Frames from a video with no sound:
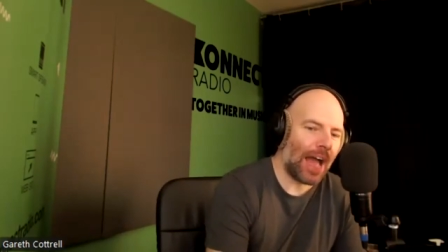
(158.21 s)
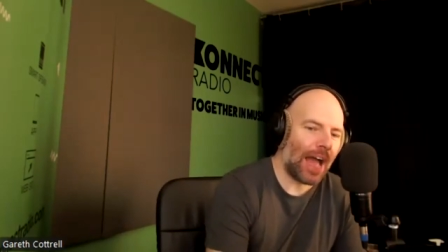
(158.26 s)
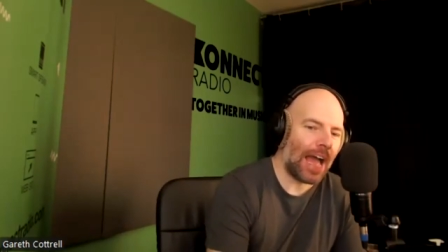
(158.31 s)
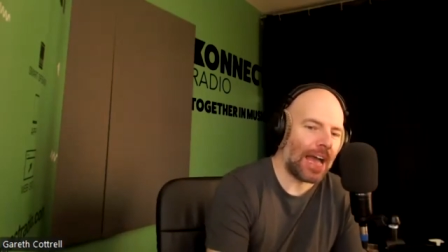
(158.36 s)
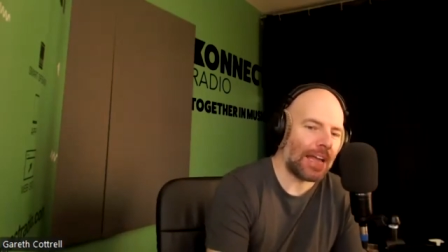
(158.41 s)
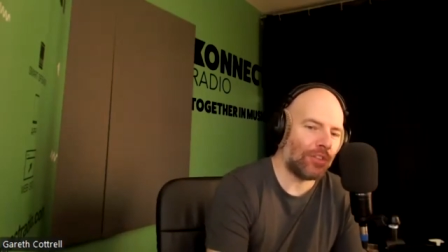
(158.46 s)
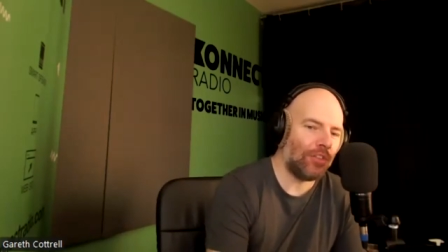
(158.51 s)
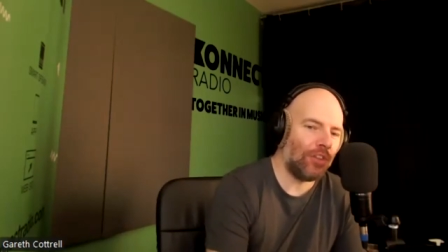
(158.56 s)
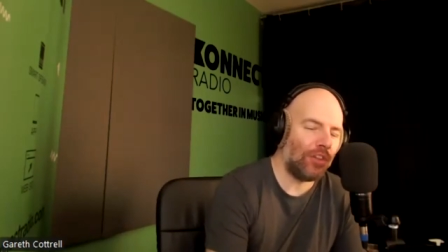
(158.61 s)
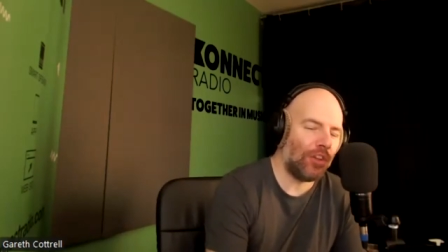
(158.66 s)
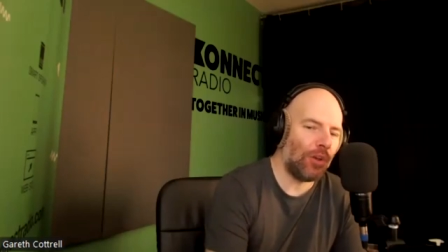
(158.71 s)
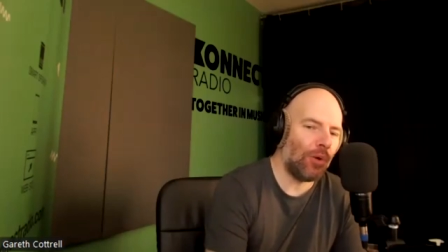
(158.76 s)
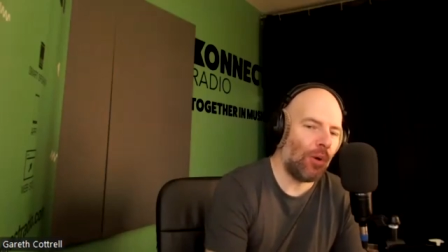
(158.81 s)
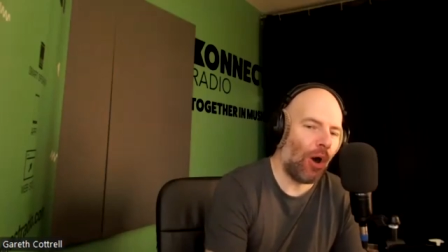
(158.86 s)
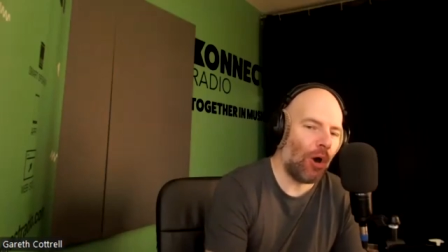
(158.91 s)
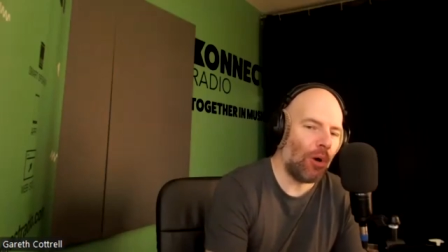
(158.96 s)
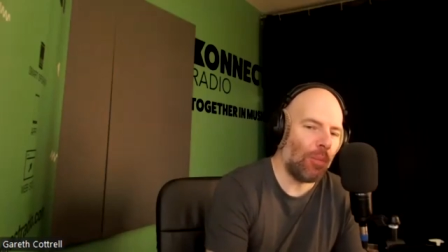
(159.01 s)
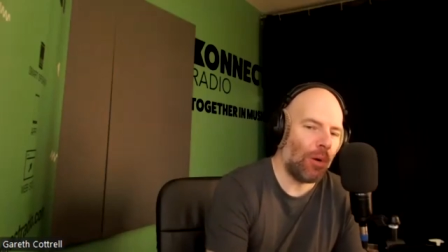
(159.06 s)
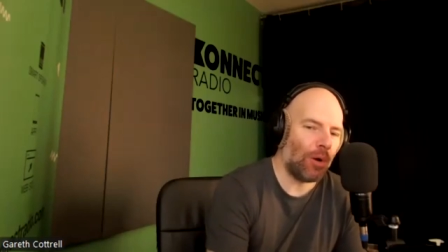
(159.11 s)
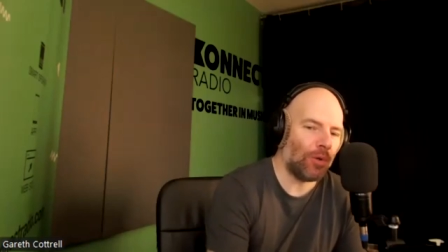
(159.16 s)
I had to do
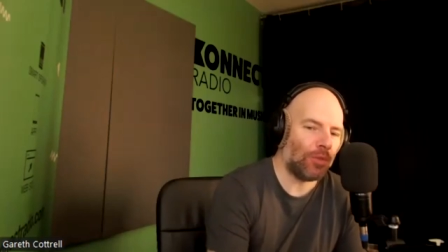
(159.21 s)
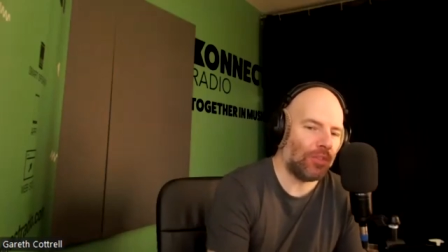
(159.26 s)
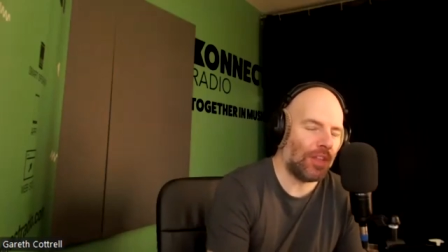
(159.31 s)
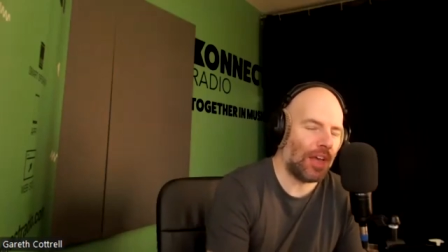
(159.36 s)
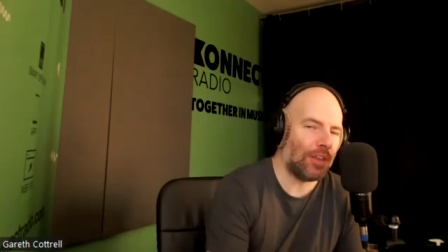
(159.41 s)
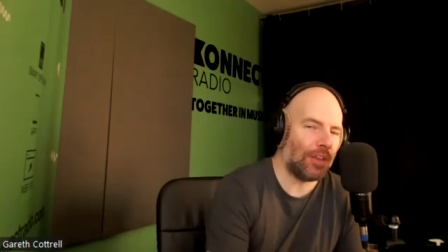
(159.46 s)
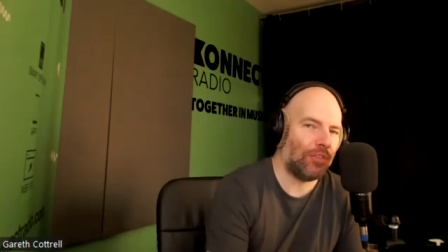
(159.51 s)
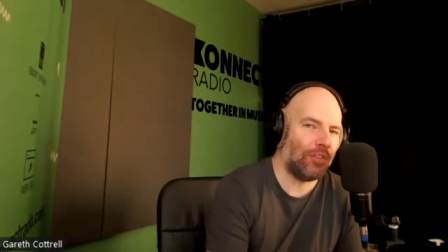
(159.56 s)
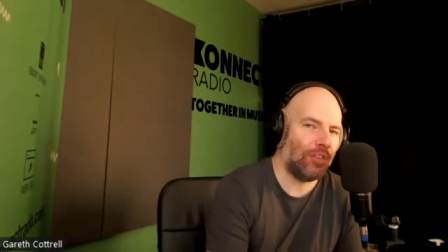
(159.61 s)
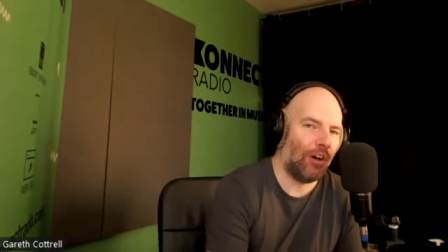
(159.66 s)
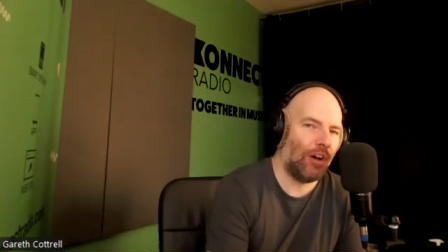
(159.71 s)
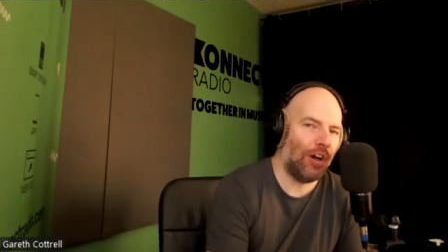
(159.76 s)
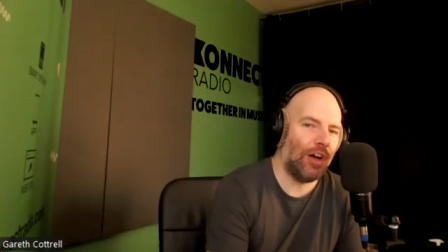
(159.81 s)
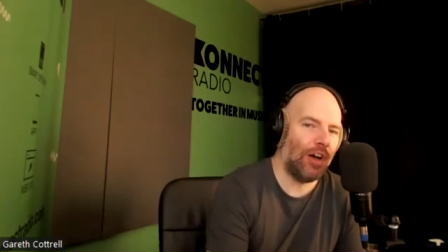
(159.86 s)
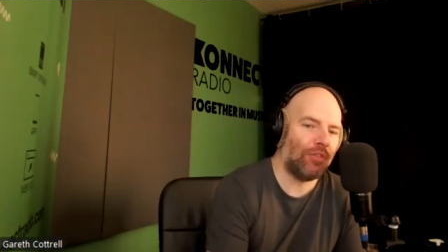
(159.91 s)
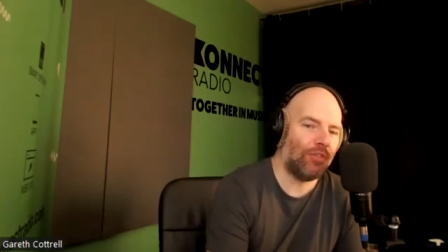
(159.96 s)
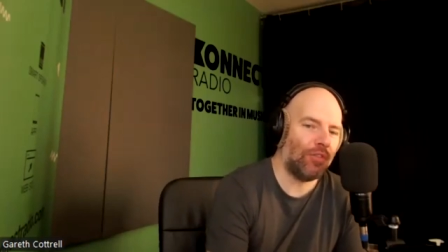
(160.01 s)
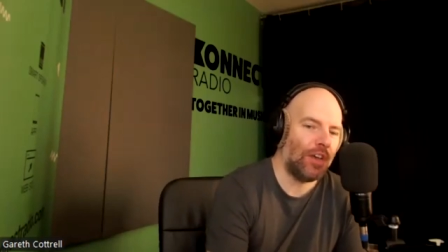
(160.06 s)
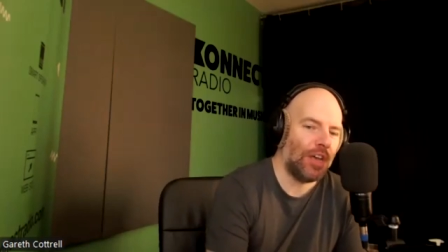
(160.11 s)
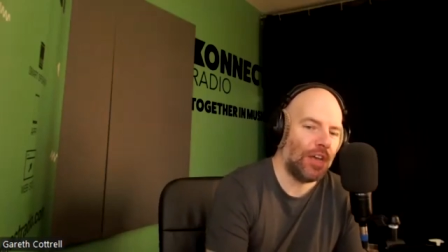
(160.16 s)
almost that sort
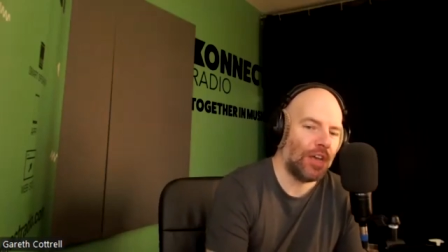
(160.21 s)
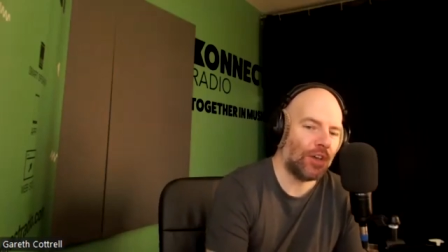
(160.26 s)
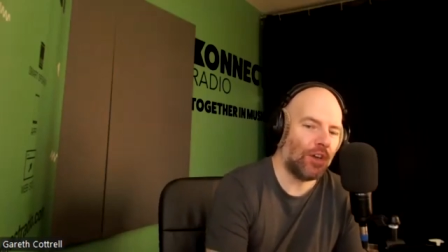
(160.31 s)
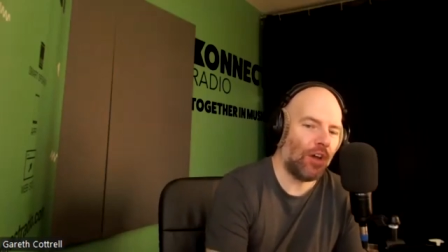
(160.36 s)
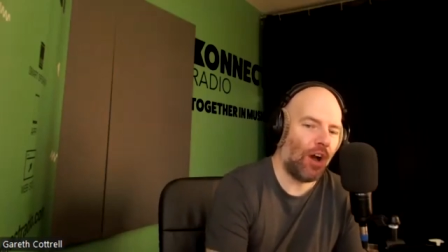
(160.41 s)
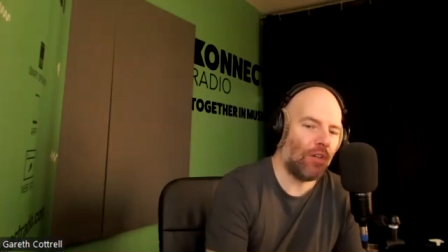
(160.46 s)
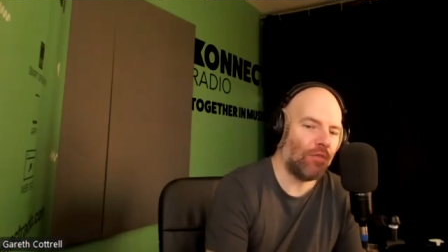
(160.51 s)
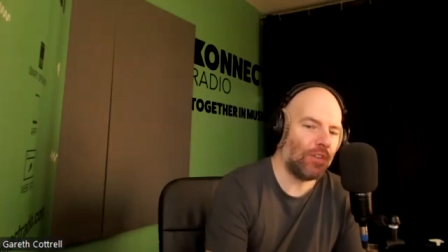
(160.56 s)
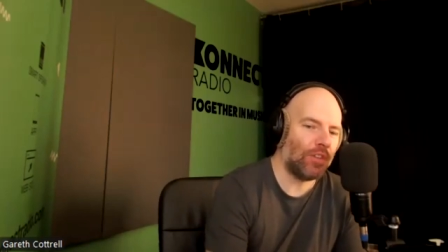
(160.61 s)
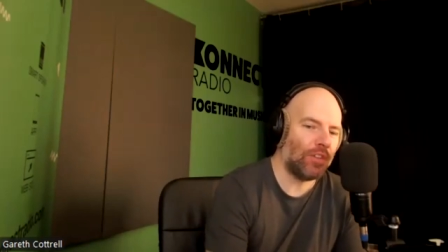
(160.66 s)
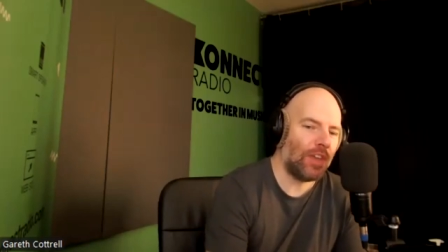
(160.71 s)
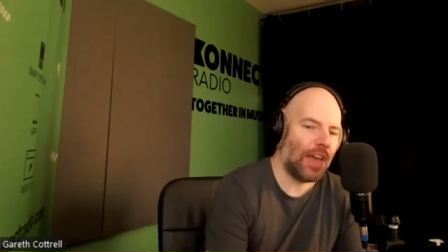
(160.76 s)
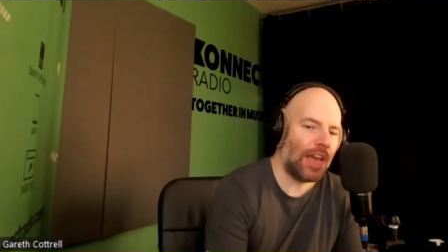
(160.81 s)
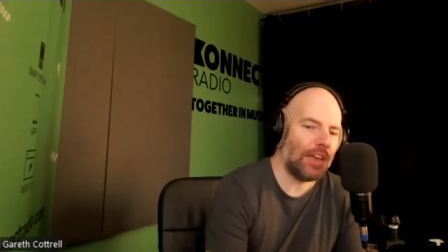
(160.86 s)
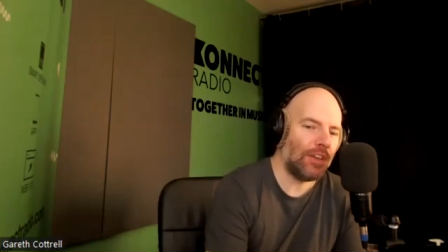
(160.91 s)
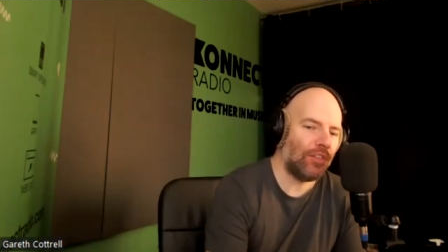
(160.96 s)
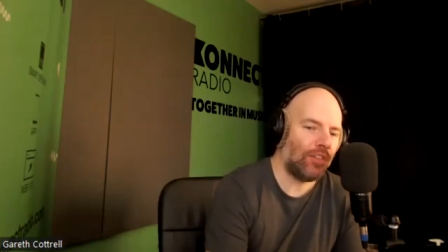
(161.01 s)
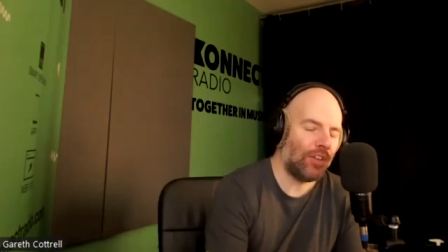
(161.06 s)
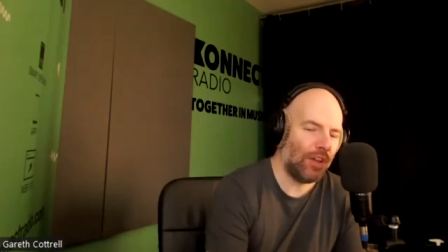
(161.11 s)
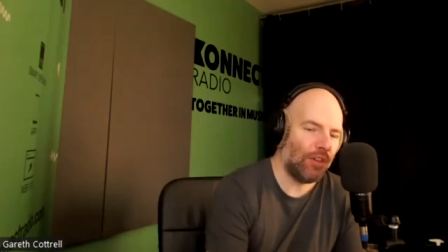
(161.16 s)
of
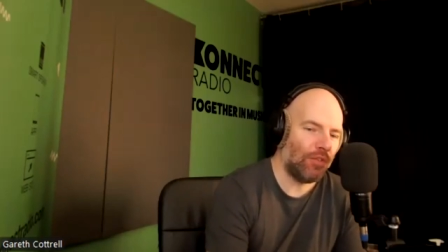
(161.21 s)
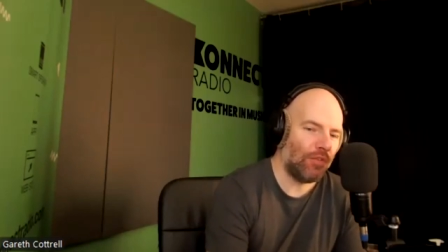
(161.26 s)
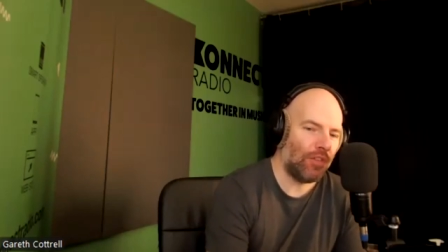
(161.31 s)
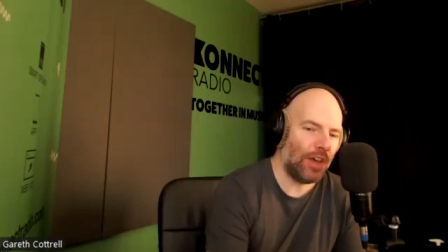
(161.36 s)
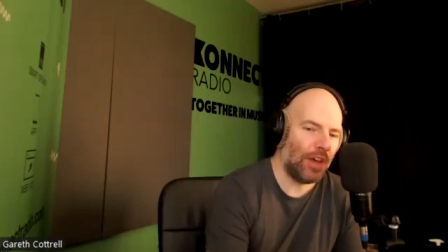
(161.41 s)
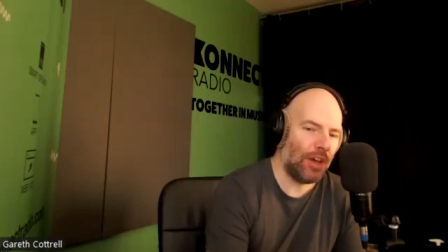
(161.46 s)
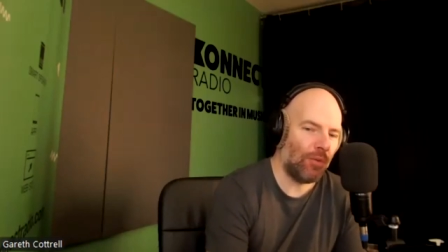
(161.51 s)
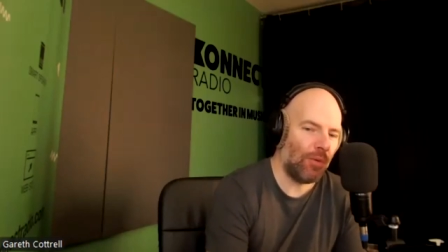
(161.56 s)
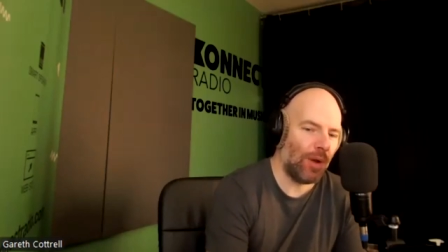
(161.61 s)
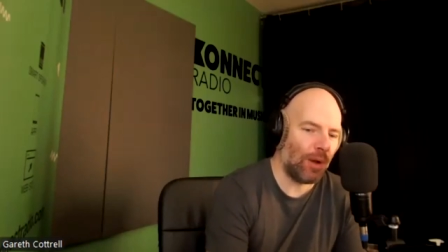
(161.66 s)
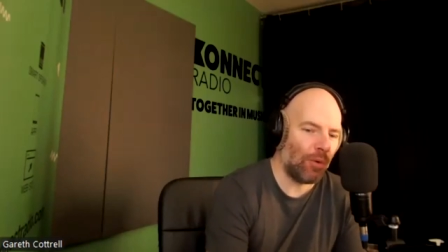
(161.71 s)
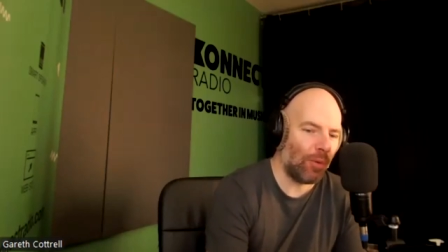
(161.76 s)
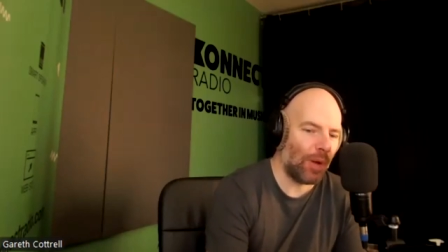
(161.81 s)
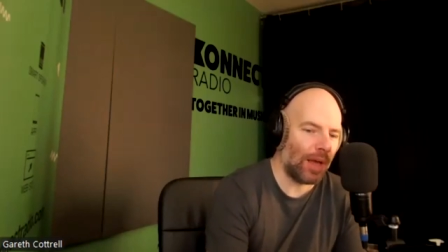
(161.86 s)
conversation of the well,